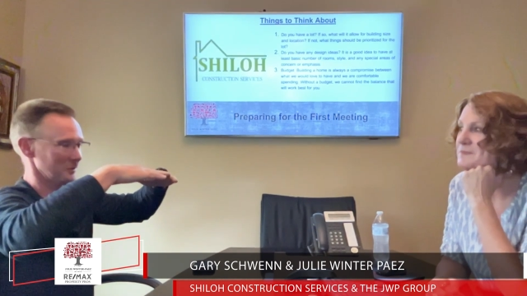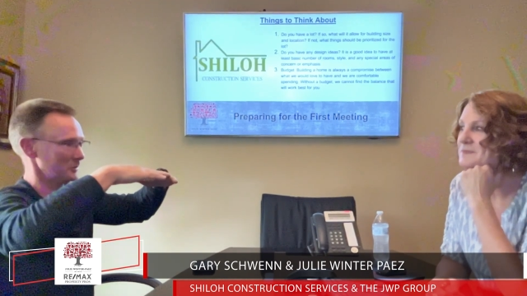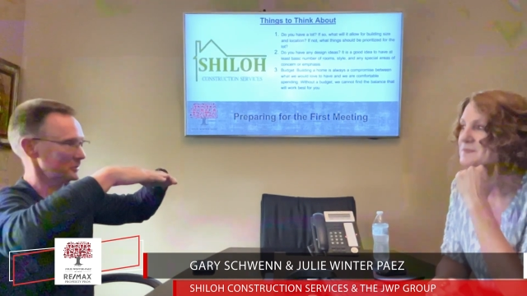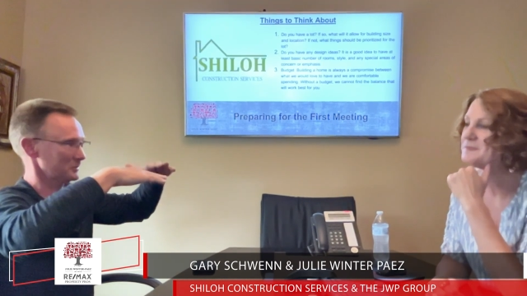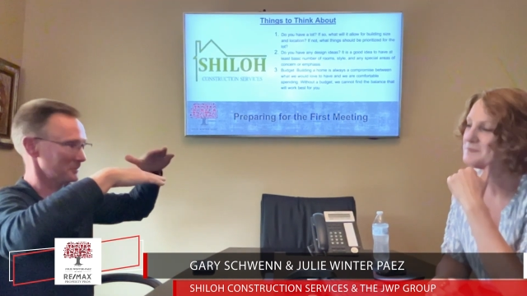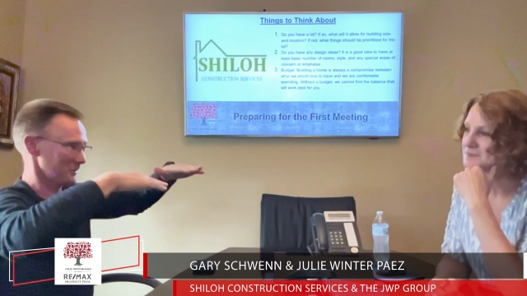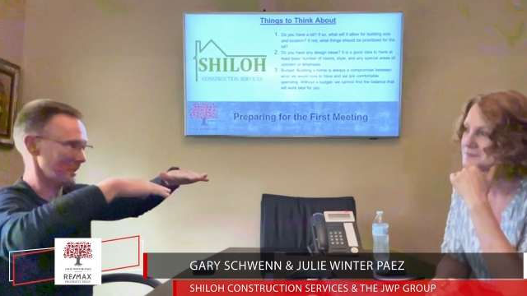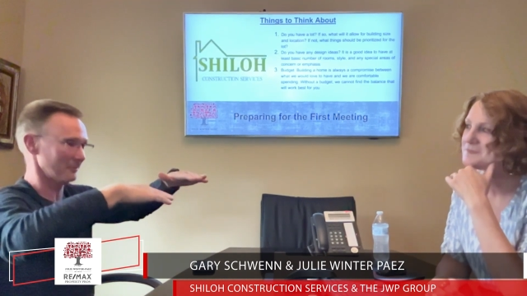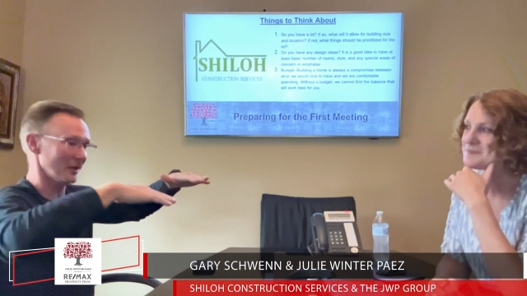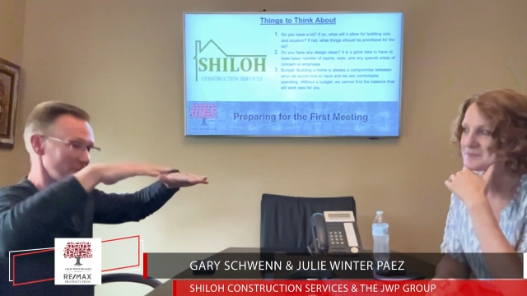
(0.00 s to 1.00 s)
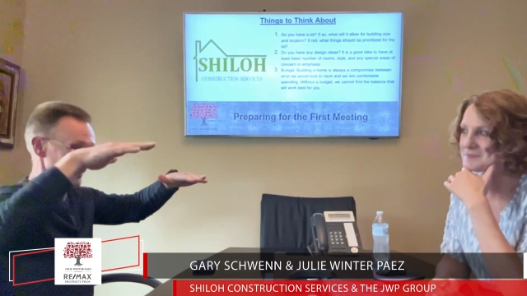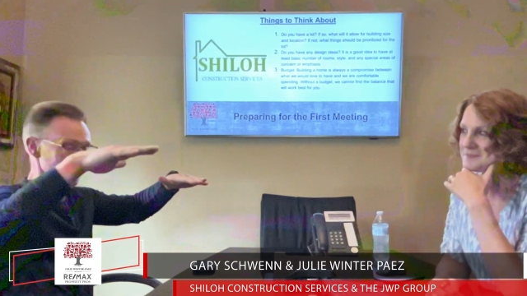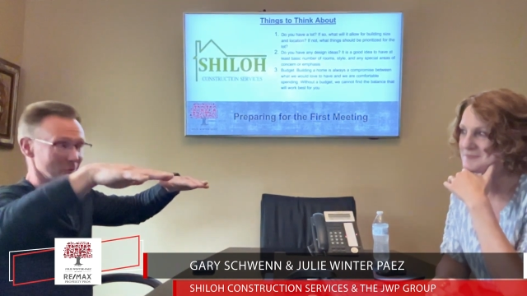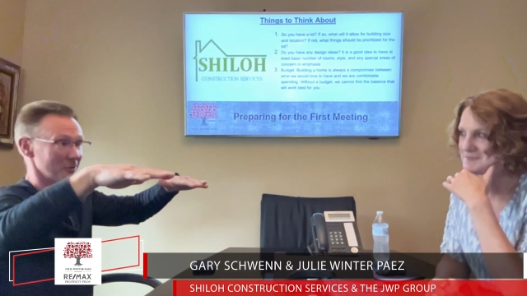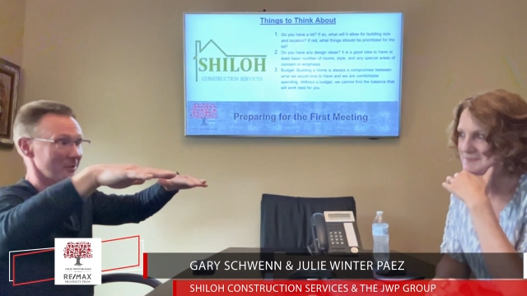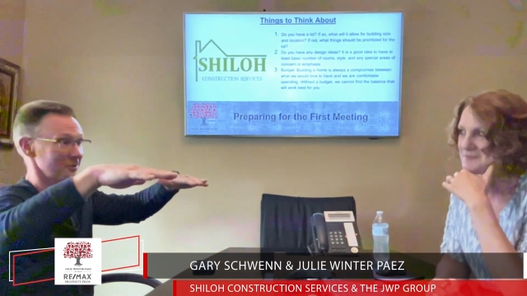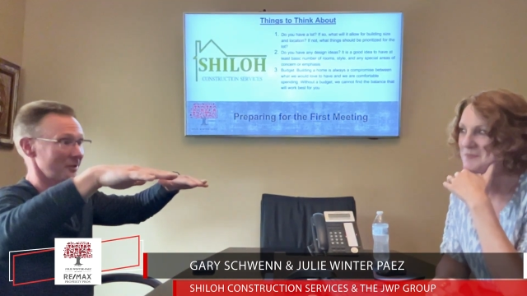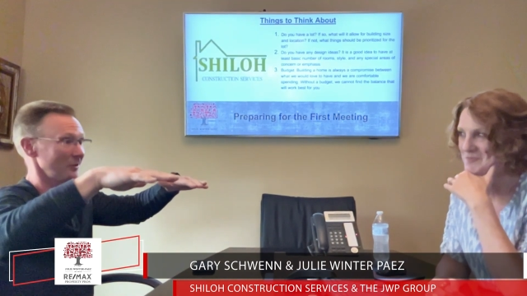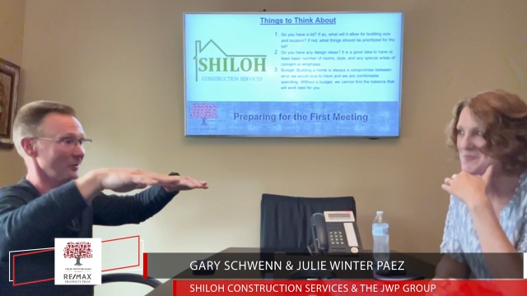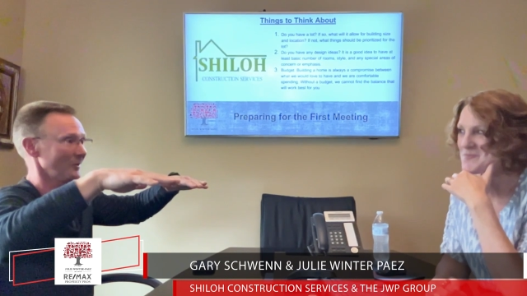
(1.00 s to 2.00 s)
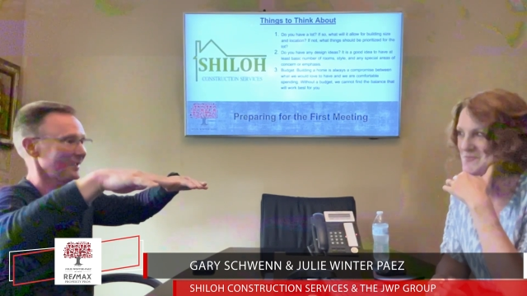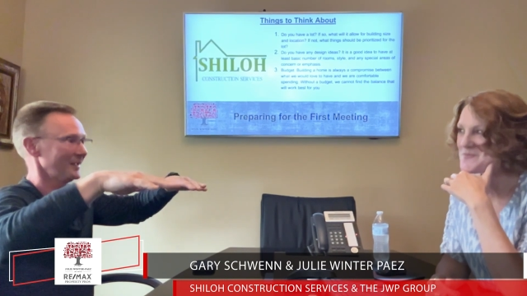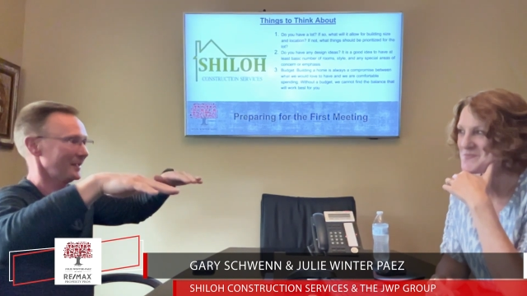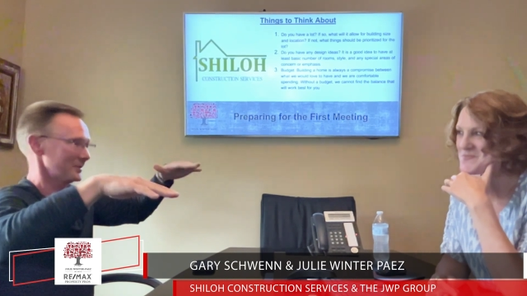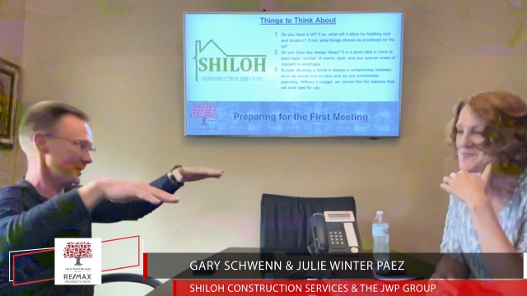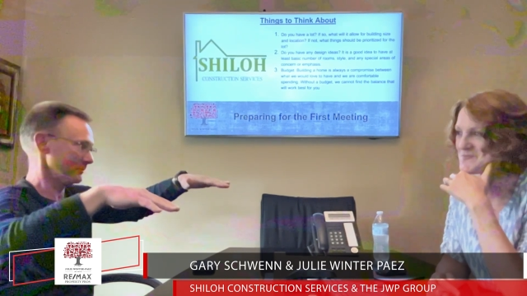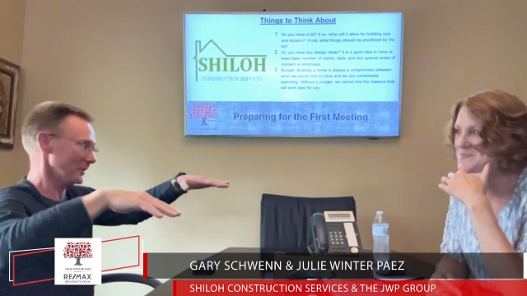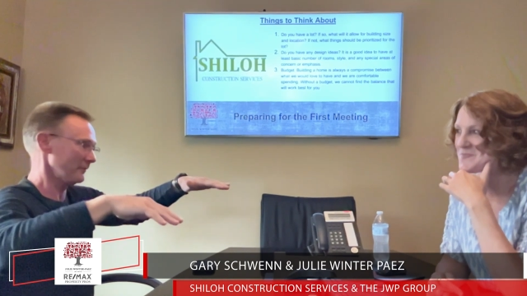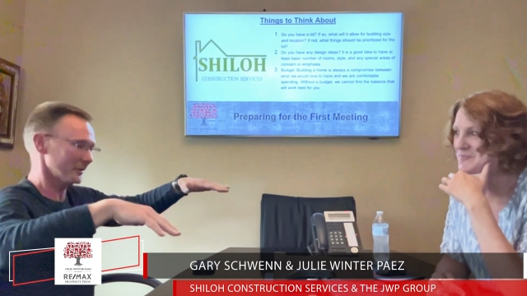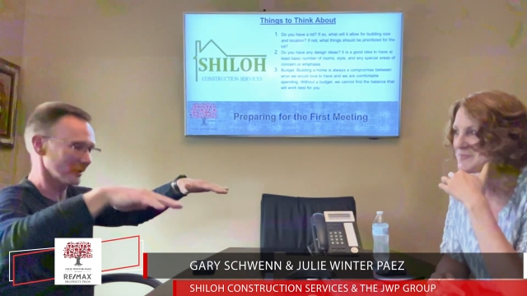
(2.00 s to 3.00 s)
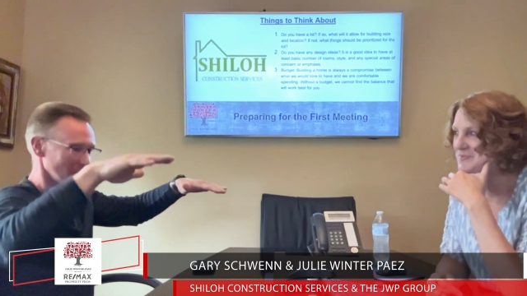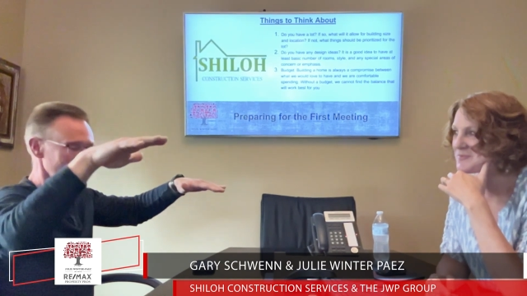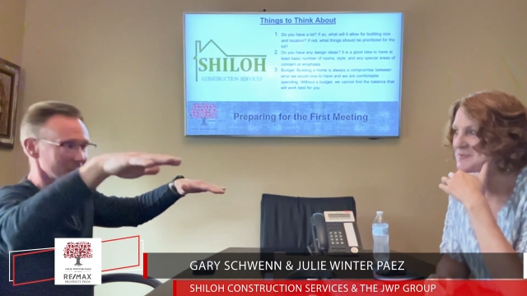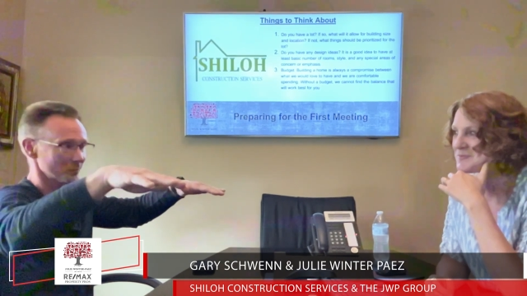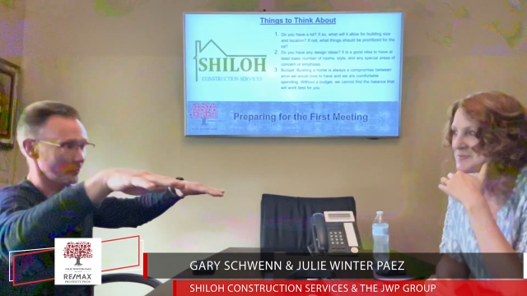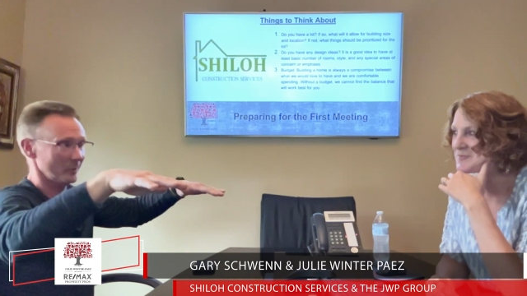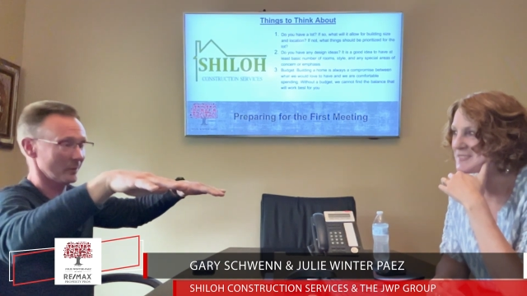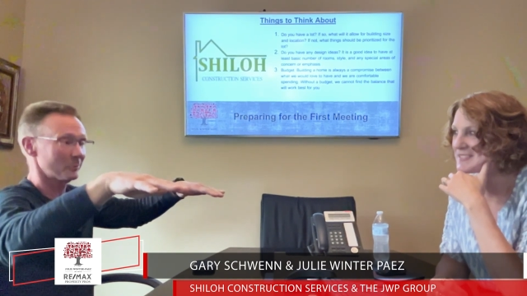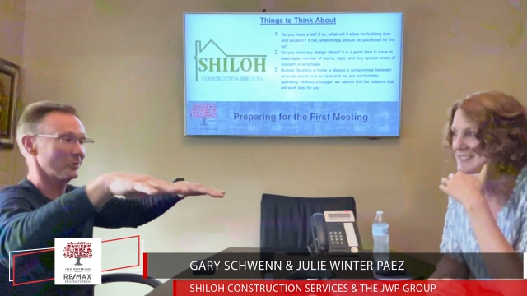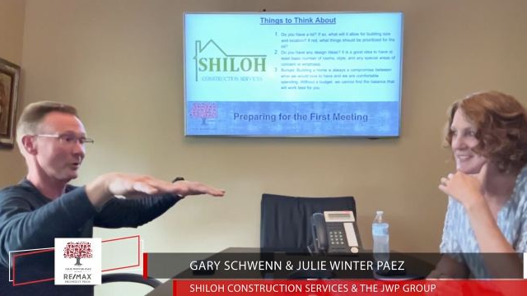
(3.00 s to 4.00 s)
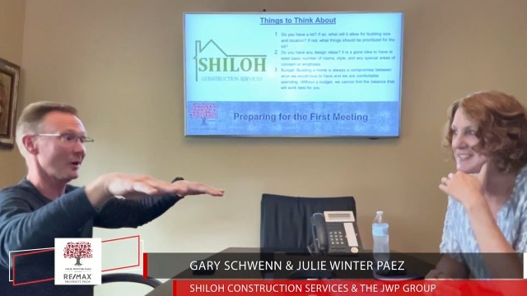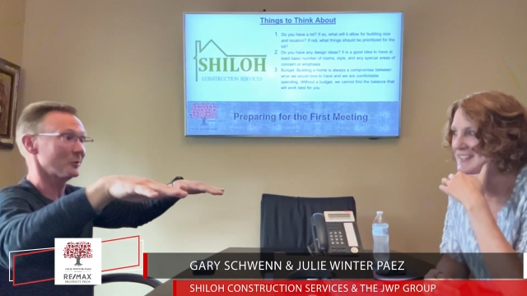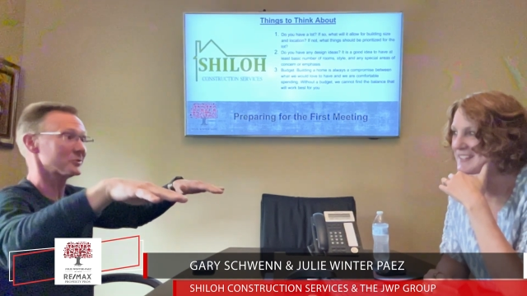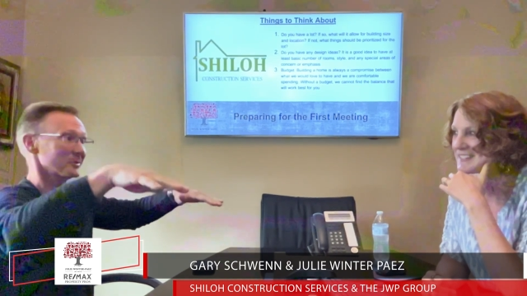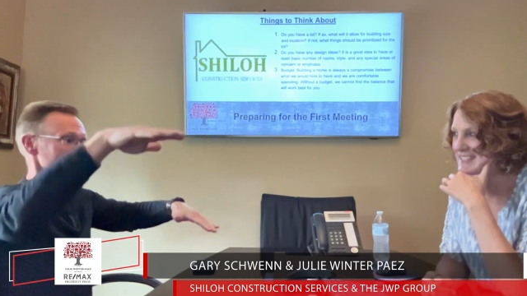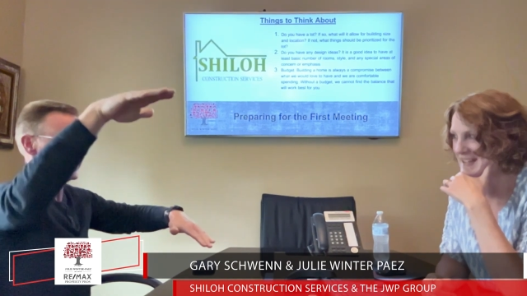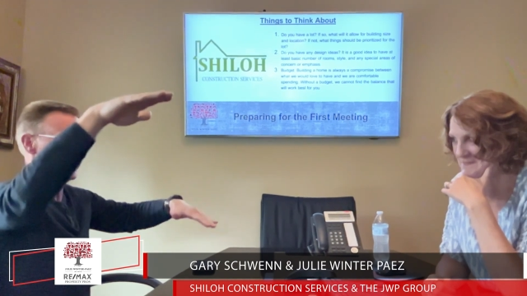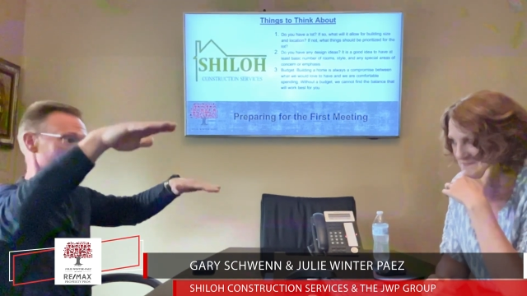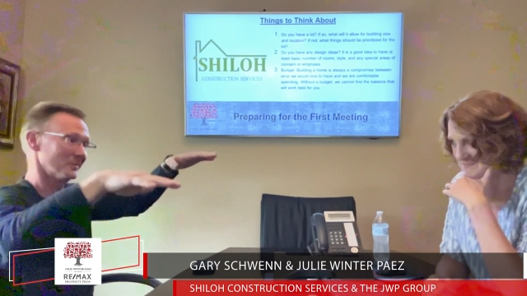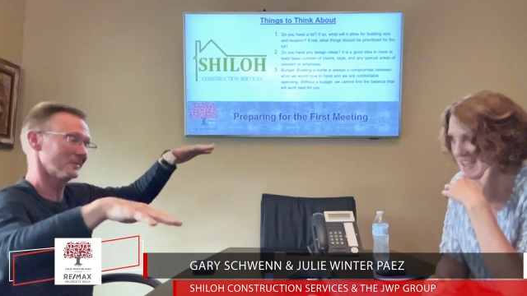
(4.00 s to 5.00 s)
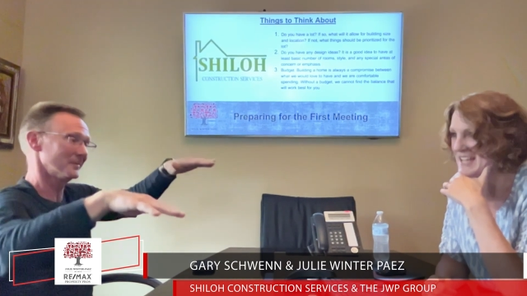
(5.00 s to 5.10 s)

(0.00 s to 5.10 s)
Speaker 1: is the same level here as it is here same level at the lake is where you want to put your house so yep.